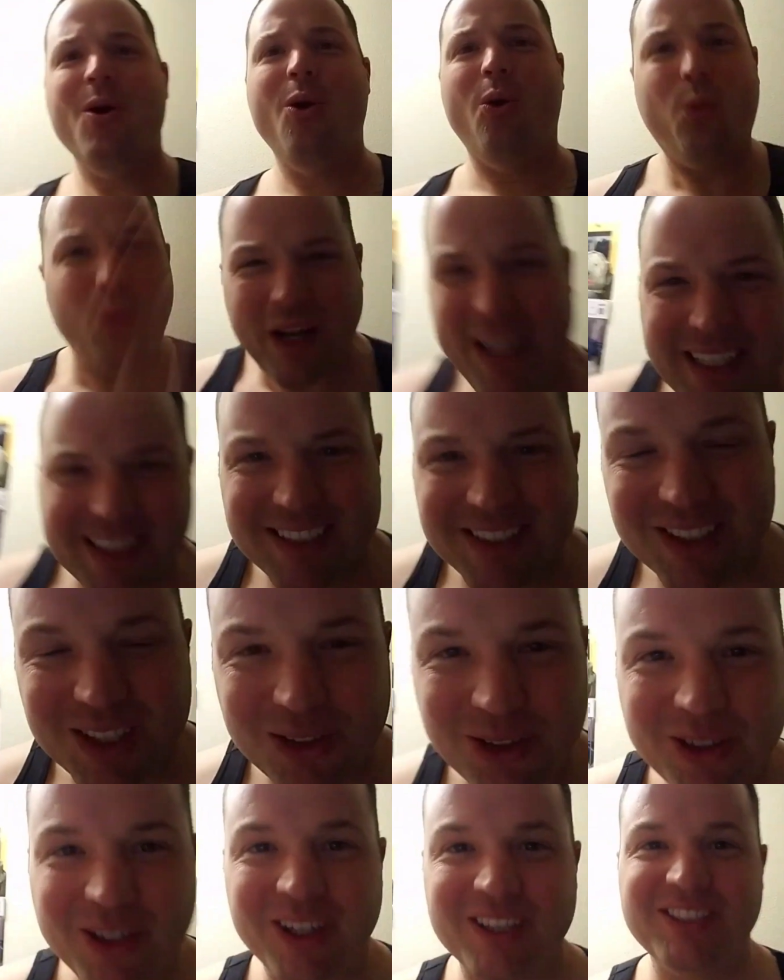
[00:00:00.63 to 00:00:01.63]
What is
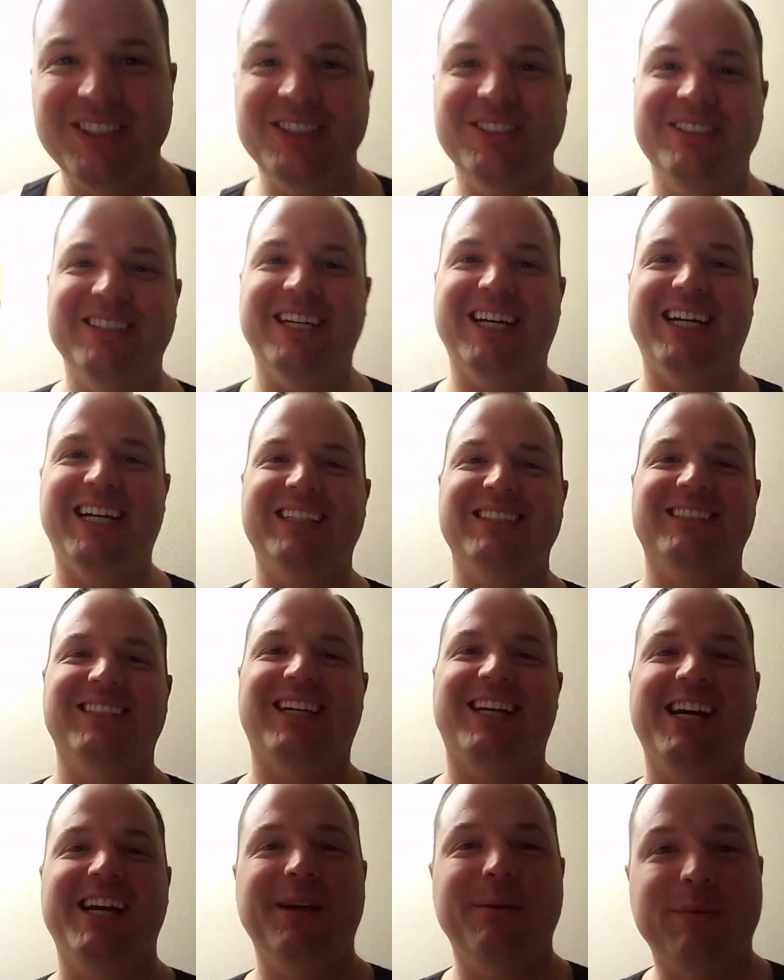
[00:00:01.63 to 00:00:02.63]
going on, you guys?
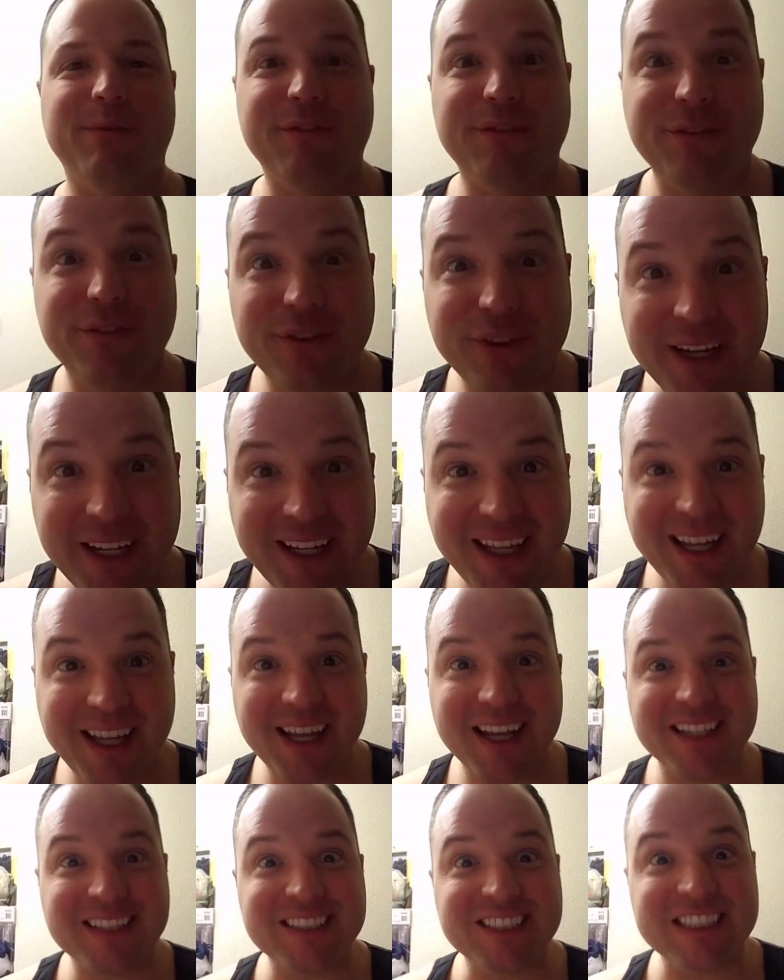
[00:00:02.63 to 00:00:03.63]
I am
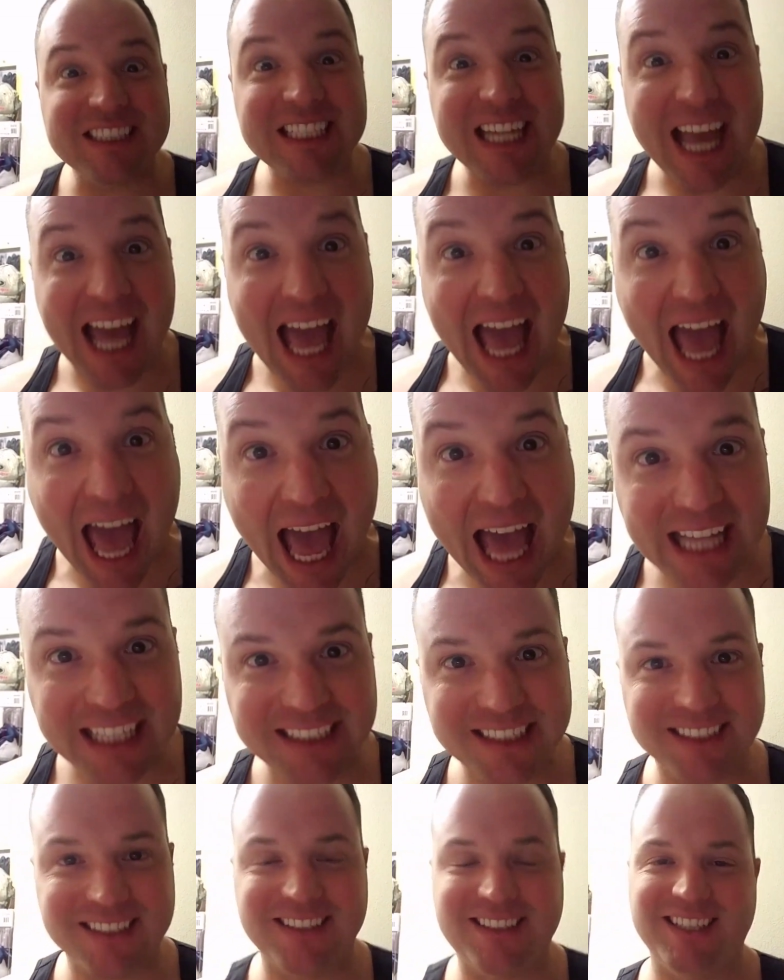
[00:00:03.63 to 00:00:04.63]
freaking
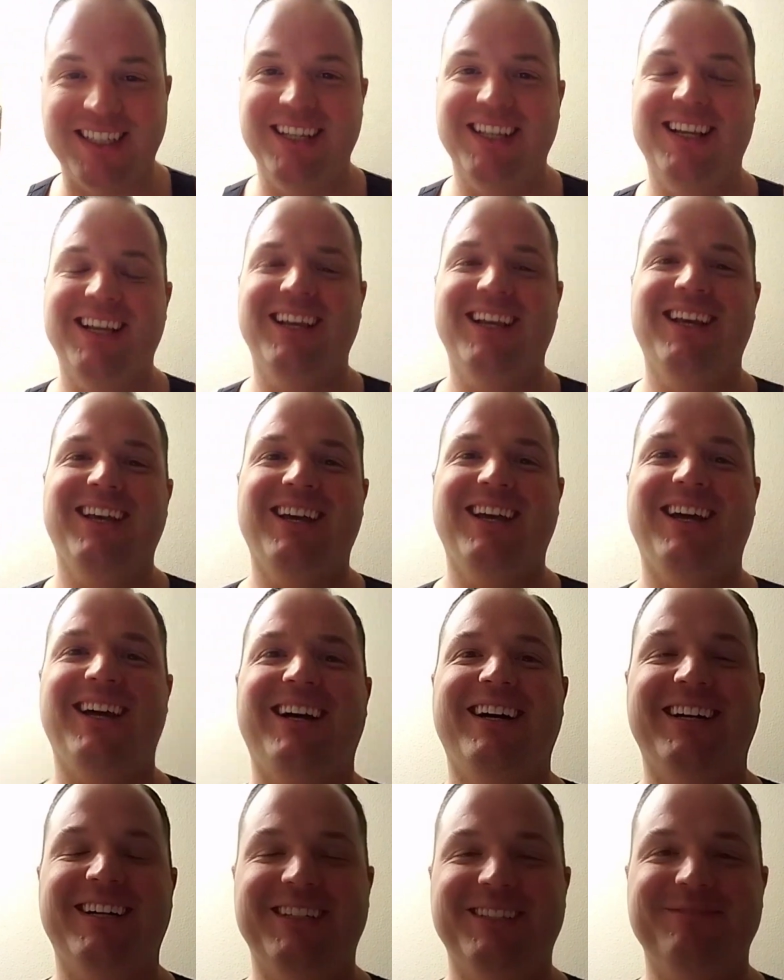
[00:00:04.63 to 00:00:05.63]
jazzed.
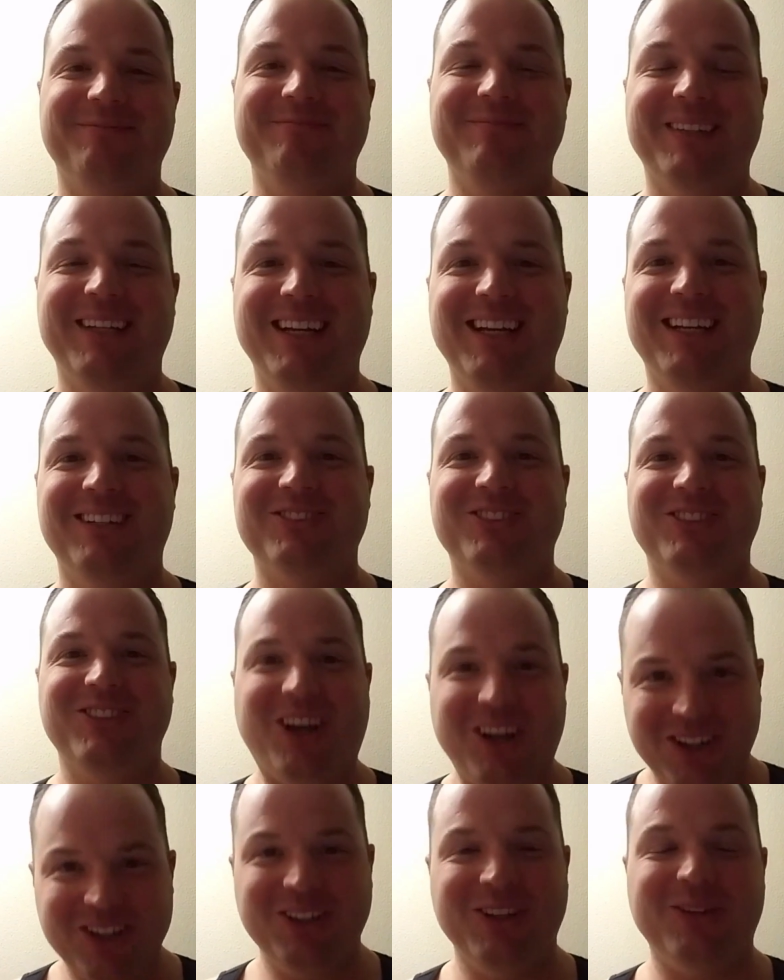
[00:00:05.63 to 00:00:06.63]
Um, I was
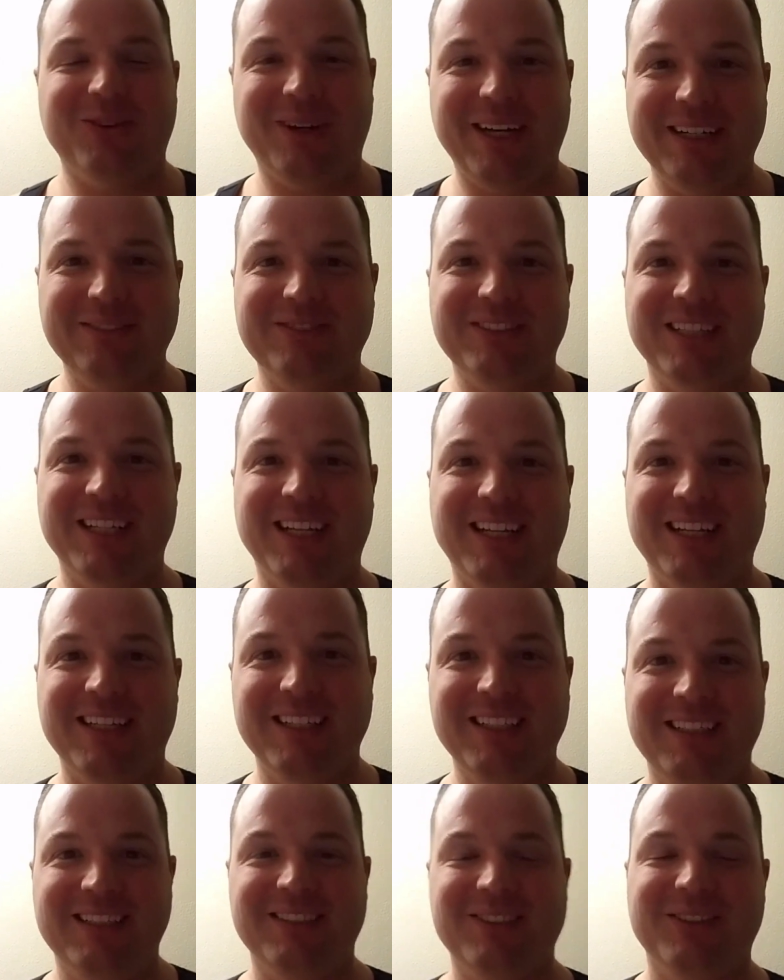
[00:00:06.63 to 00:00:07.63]
talking to the wife
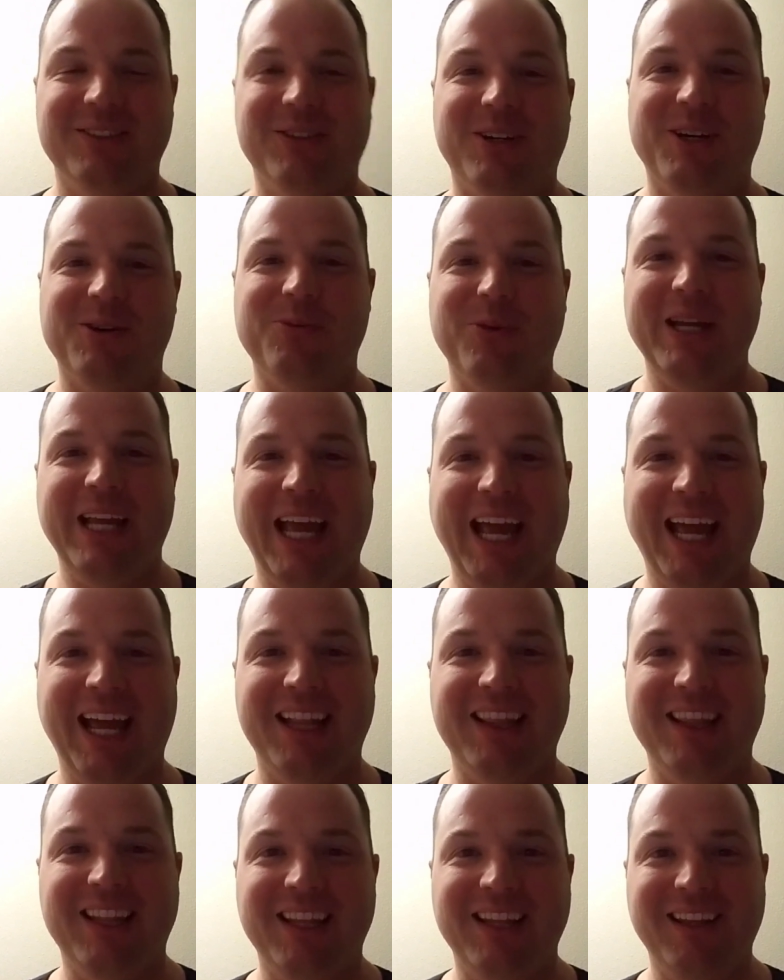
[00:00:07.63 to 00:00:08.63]
tonight. Um, we
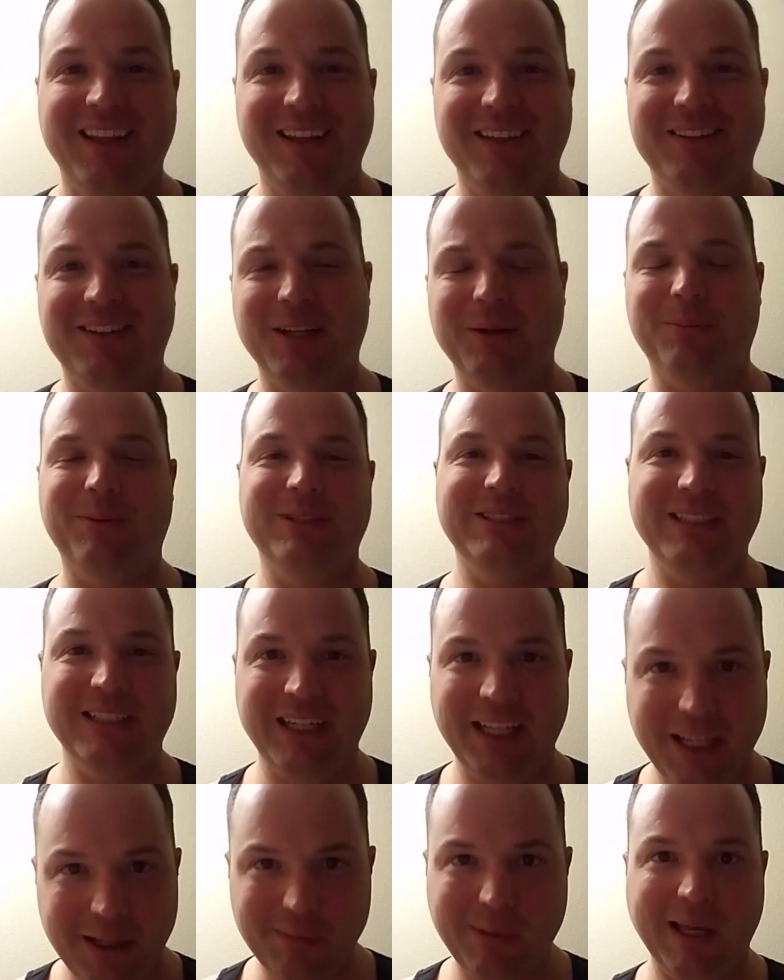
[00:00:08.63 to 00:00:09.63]
had the 10%
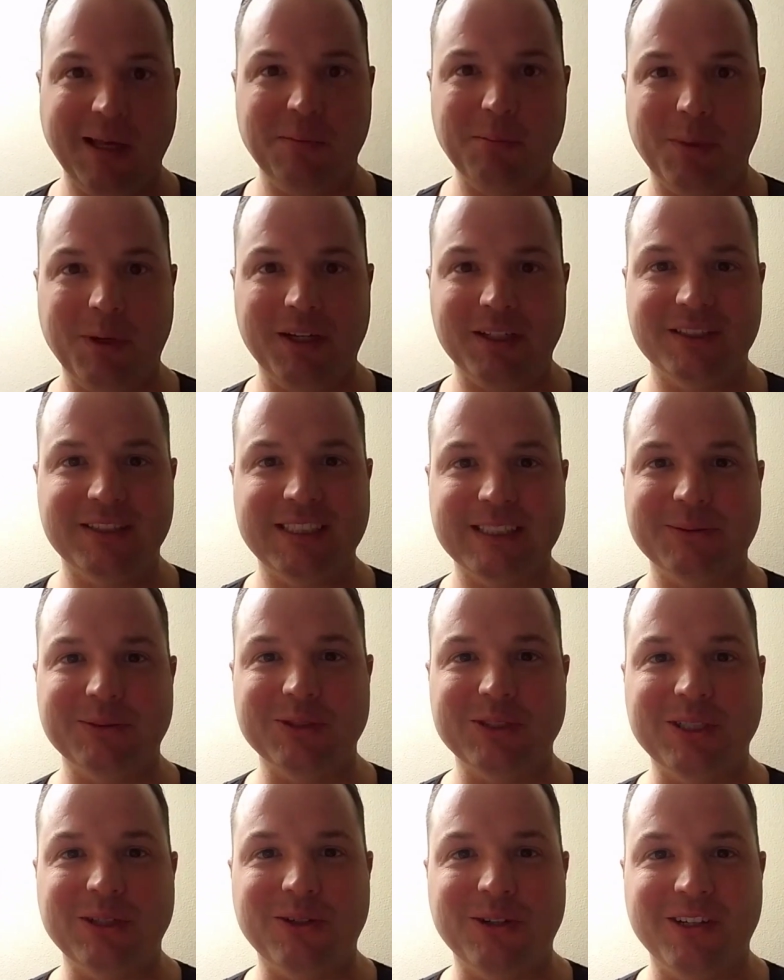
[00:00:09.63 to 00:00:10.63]
eBay bucks that was
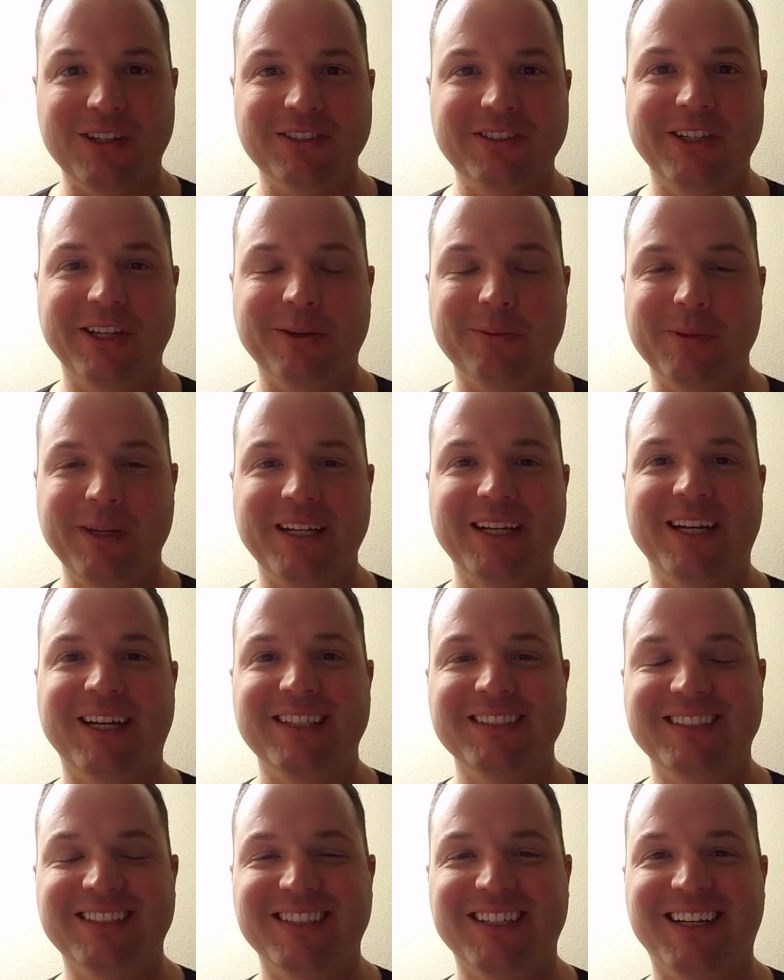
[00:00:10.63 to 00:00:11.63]
going on till
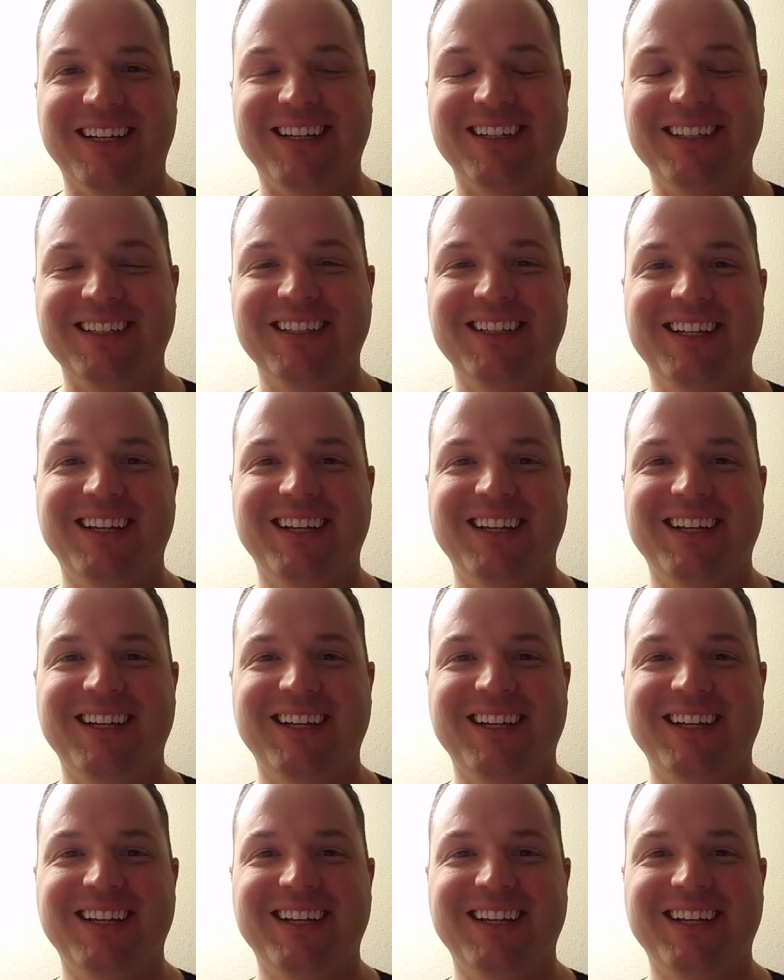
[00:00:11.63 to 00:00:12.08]
midnight tonight.